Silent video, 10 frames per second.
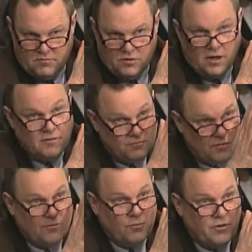Well,
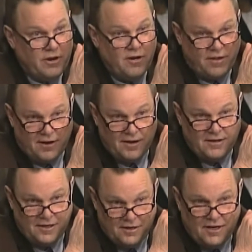we're there then, yeah.
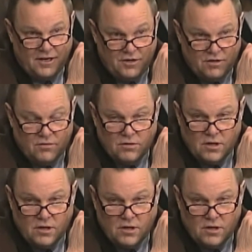1992.